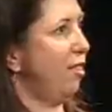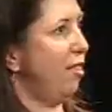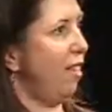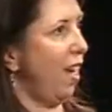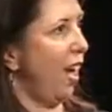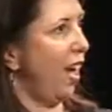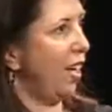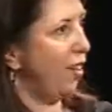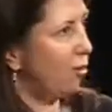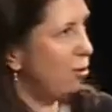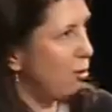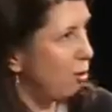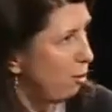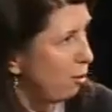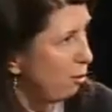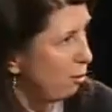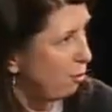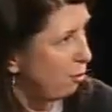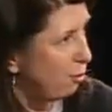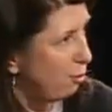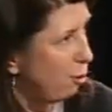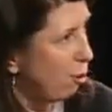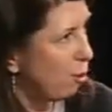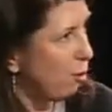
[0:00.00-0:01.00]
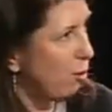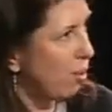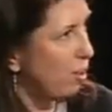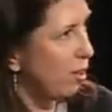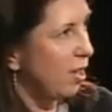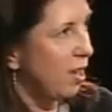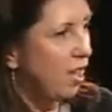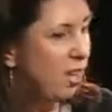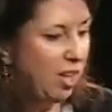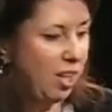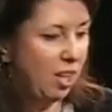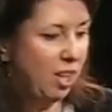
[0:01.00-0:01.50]
that sort of forward
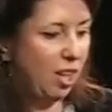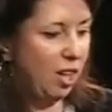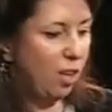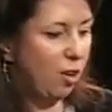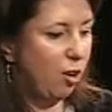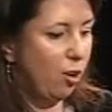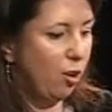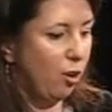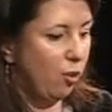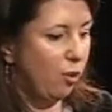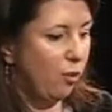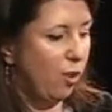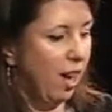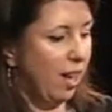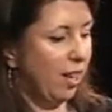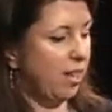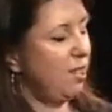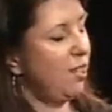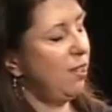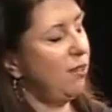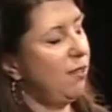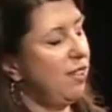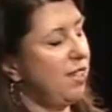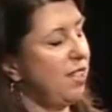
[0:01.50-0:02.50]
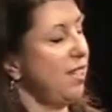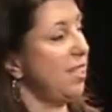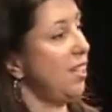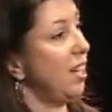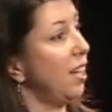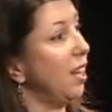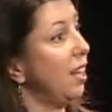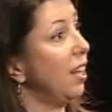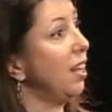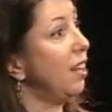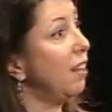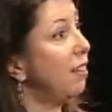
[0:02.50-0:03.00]
activities of
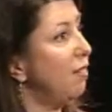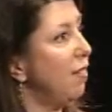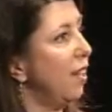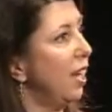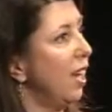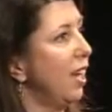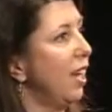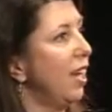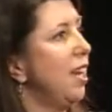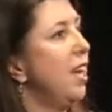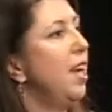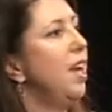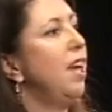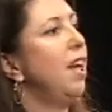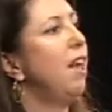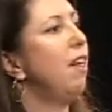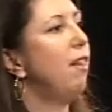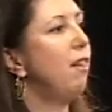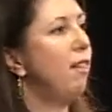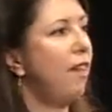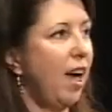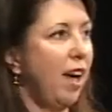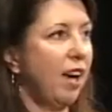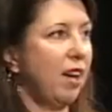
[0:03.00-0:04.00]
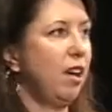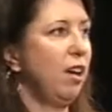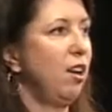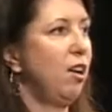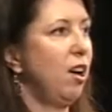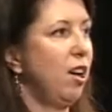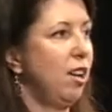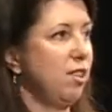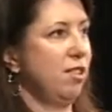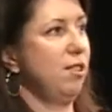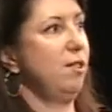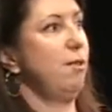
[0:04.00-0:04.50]
daily living, that can
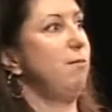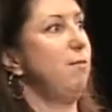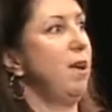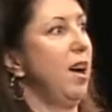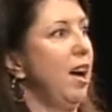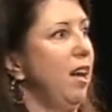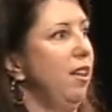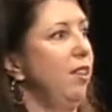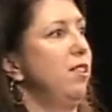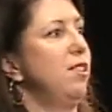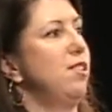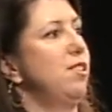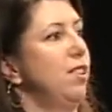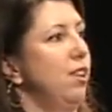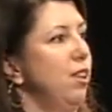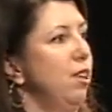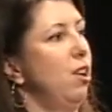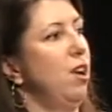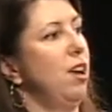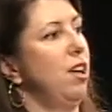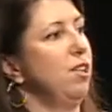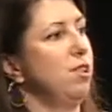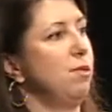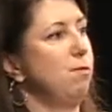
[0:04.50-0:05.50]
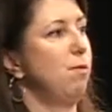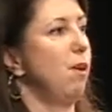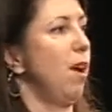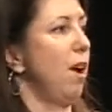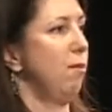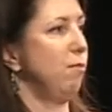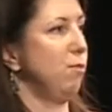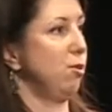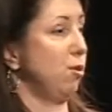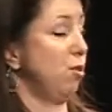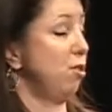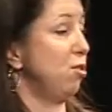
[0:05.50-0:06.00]
cause an imbalance and cause
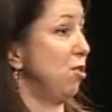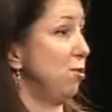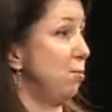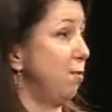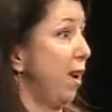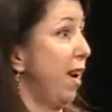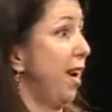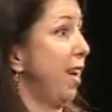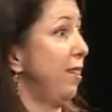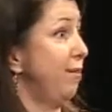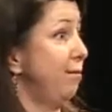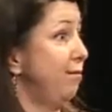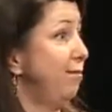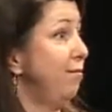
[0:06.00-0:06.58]
problems with your spine.